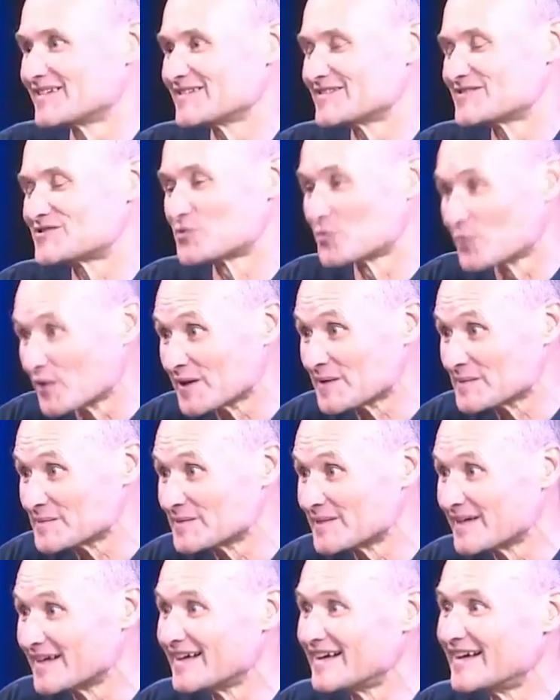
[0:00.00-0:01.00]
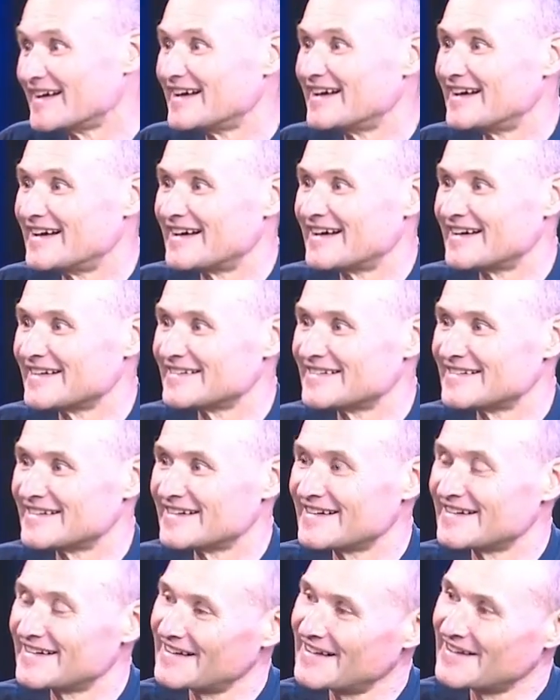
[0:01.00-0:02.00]
swim, and
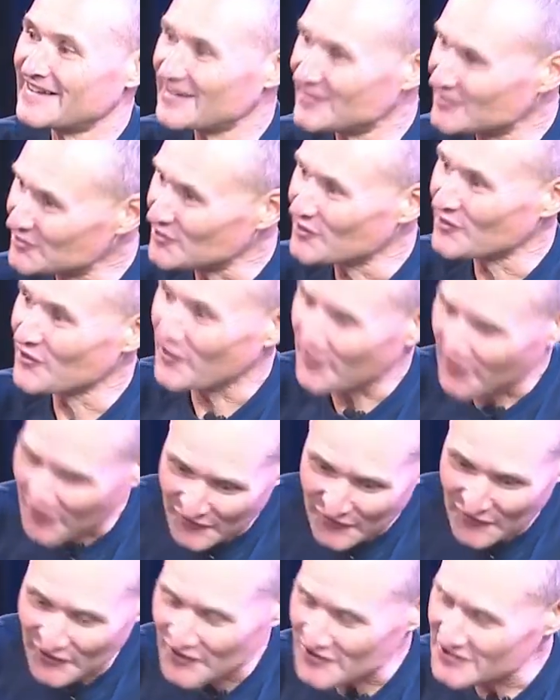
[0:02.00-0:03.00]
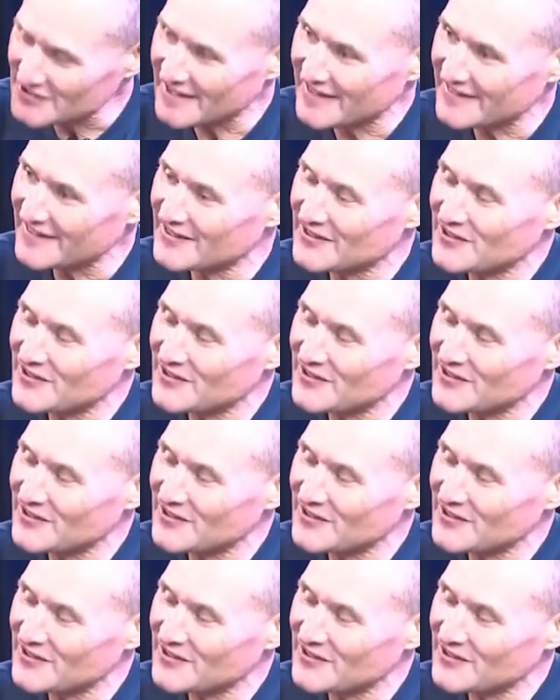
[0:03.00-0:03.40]
yeah, and then sort of like the reverse out, they